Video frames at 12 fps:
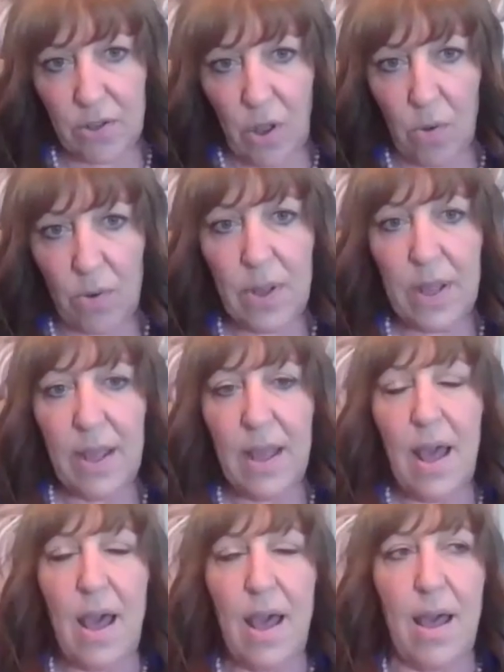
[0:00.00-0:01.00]
loan,
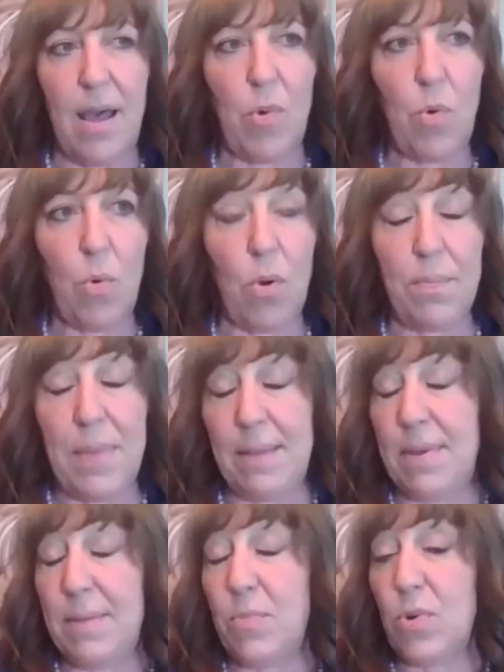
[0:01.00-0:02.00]
or
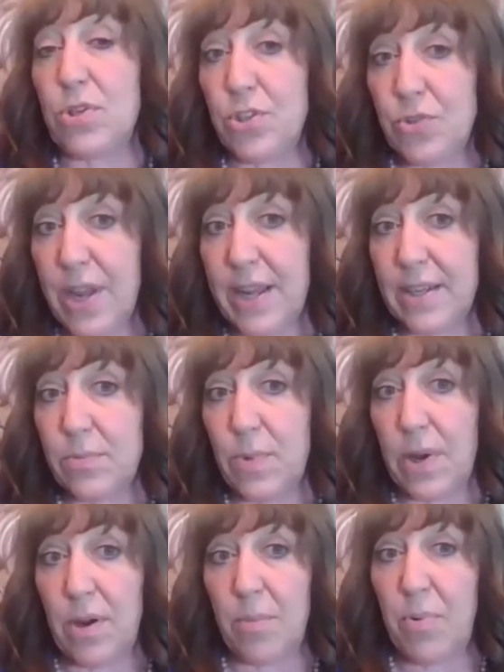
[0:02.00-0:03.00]
maybe more strict
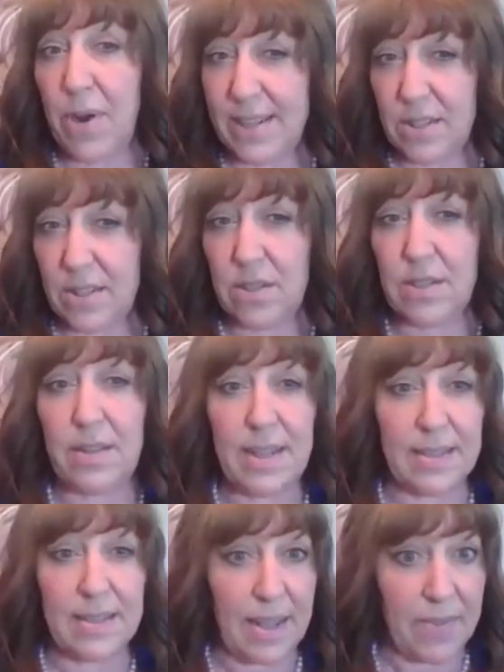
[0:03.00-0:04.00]
where appraisals and
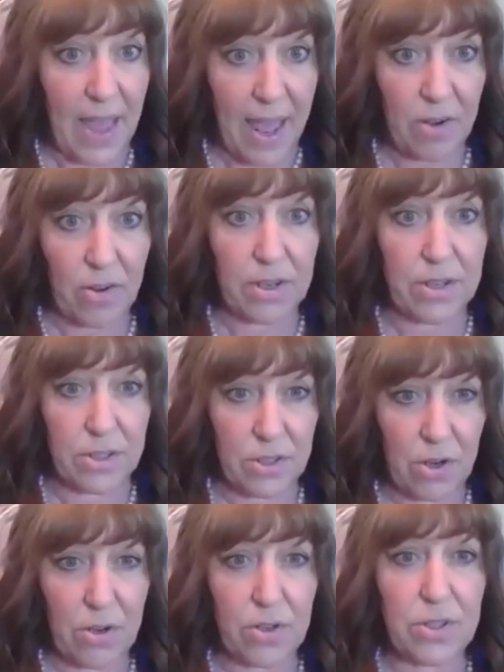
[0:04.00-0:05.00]
things like that are
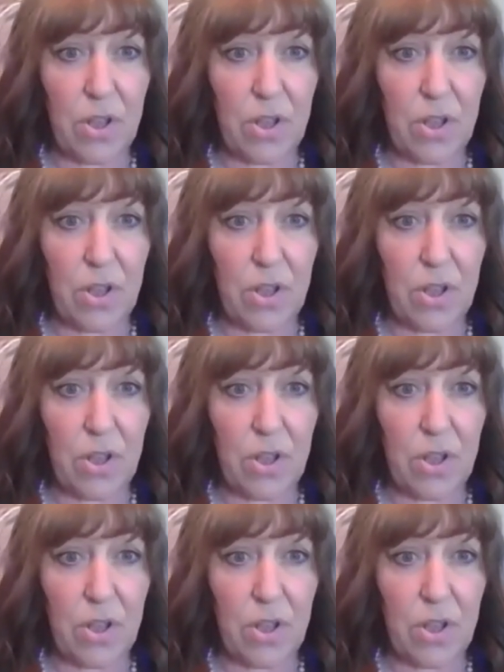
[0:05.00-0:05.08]
concerned.